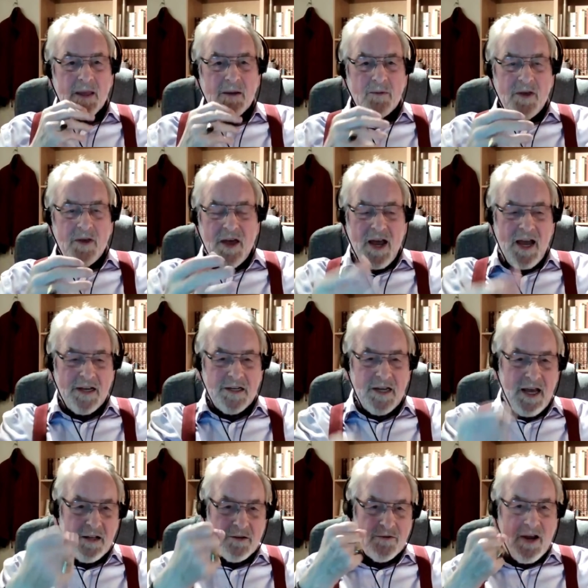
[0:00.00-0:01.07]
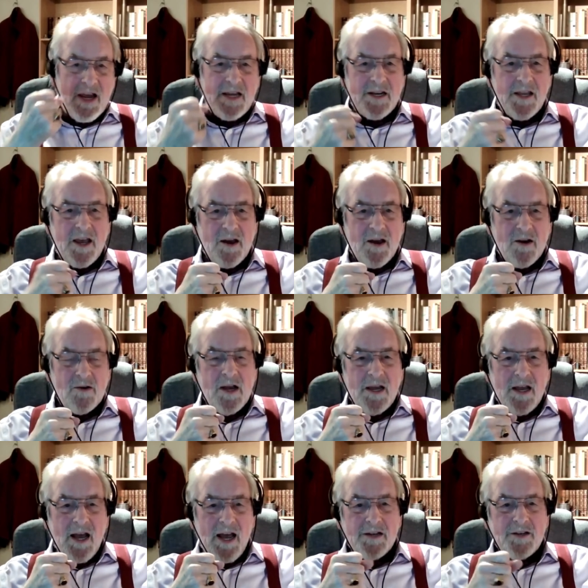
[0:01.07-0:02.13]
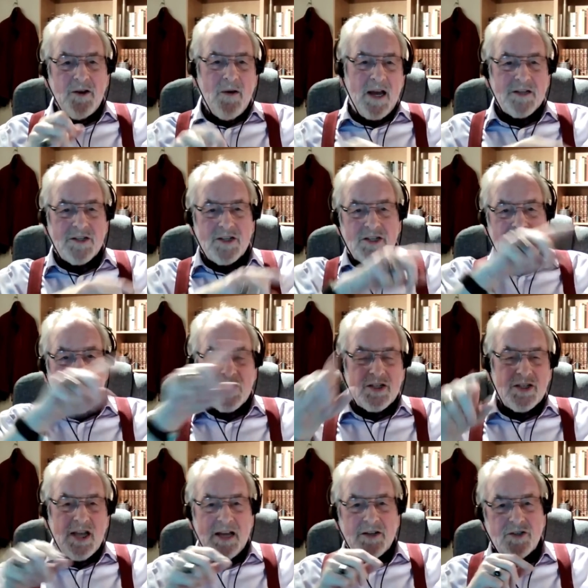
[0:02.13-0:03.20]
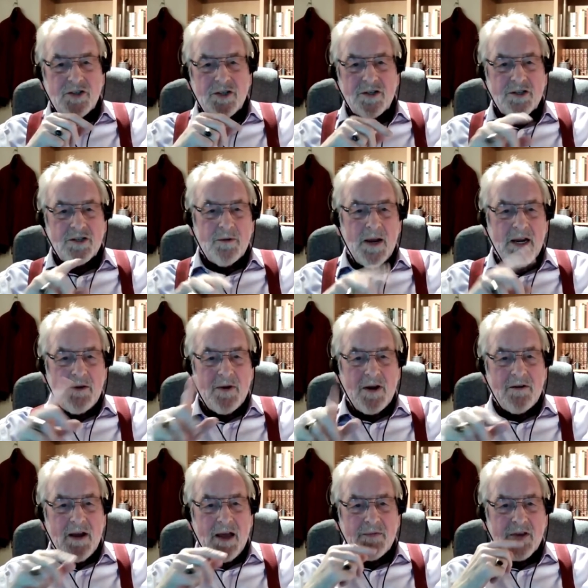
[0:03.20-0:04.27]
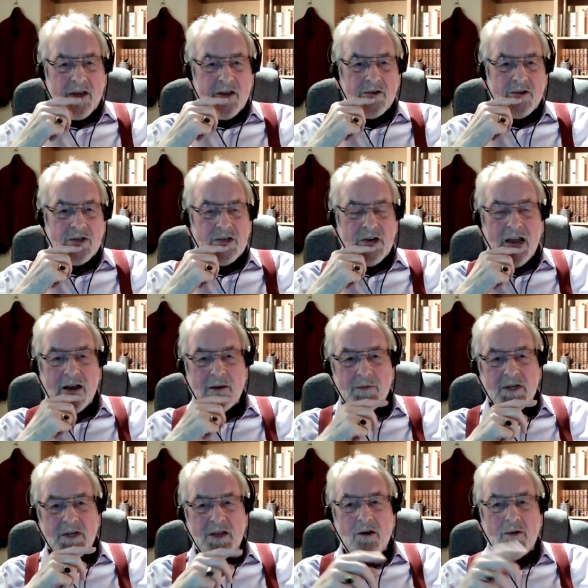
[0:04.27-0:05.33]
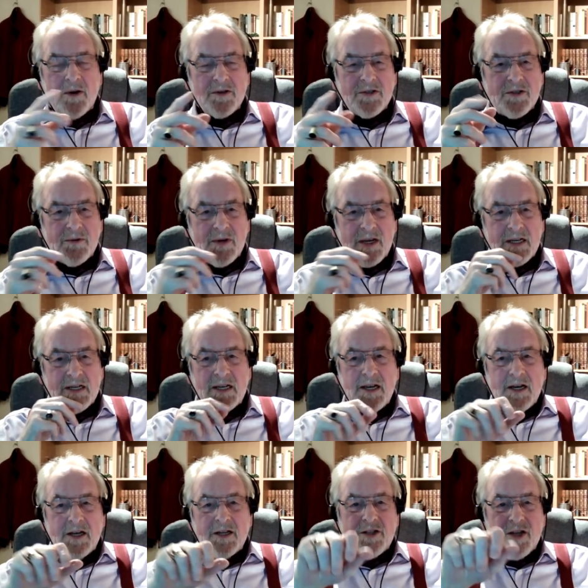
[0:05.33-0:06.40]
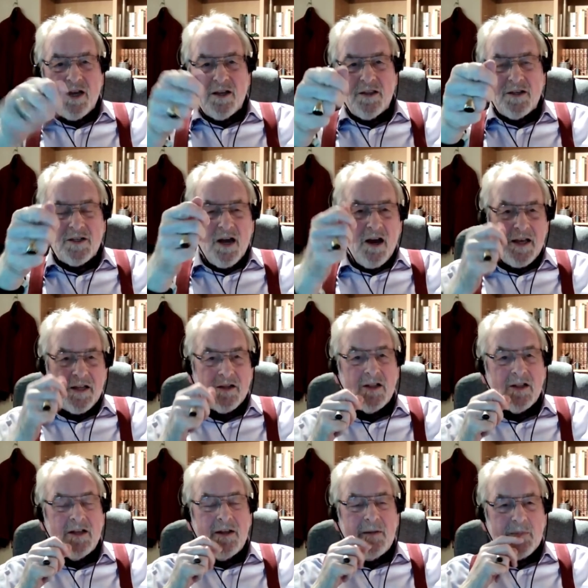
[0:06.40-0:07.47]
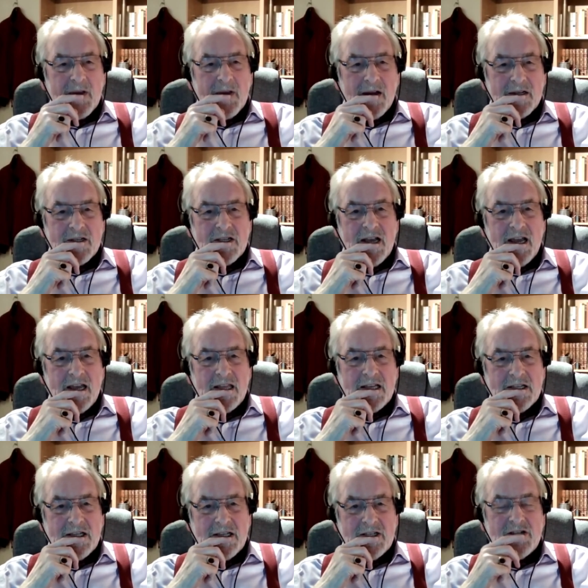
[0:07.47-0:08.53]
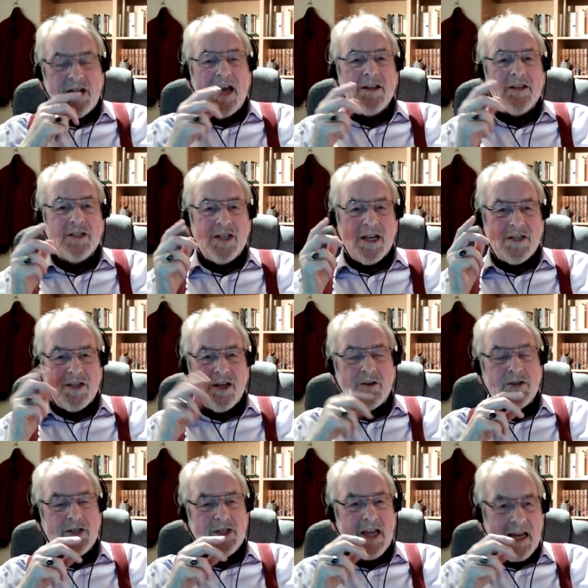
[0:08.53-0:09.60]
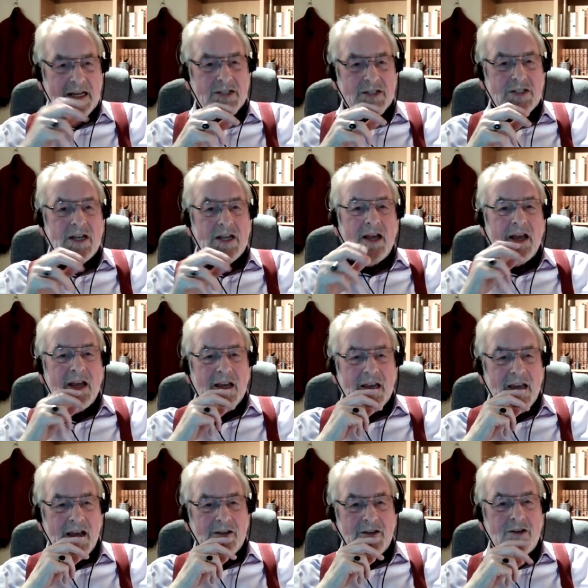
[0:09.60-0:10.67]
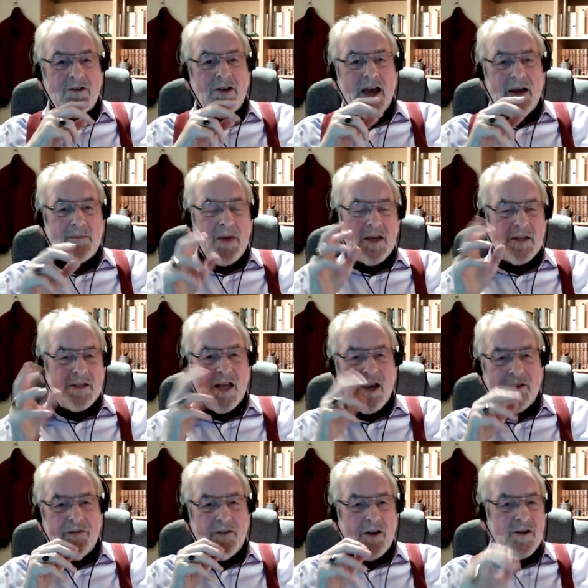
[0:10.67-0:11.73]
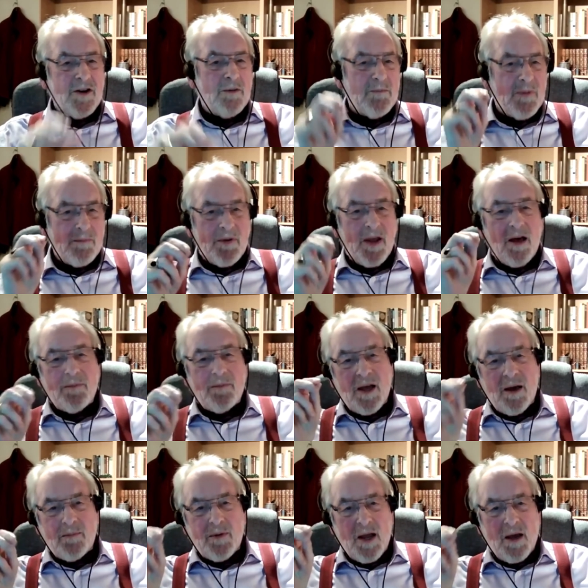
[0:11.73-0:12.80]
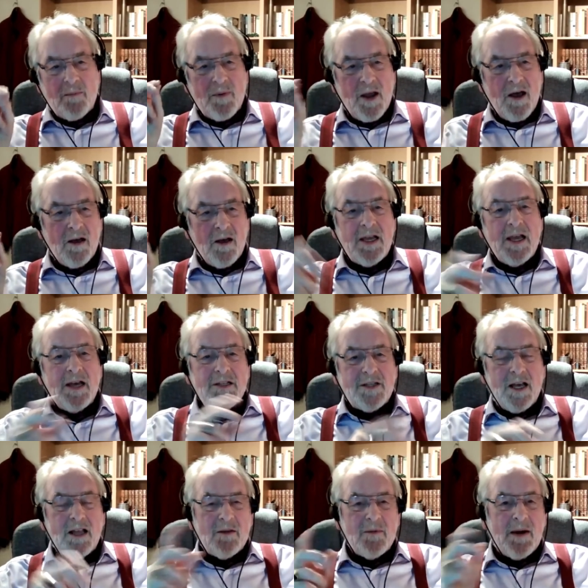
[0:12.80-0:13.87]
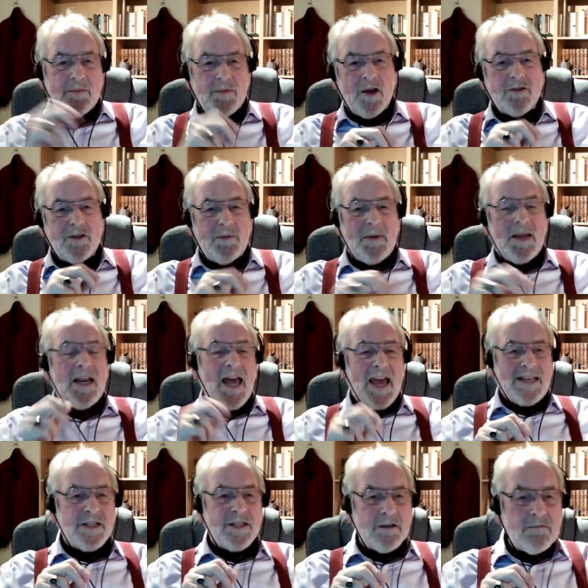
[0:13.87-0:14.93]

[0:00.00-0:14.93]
with a handheld radio, and you had six sections. So anywhere around the country, I would go onto it, turn the dial, and say, this is Jet 606 can you get me a telephone number? Blah, blah, blah, blah. Tell them I'm going to be late.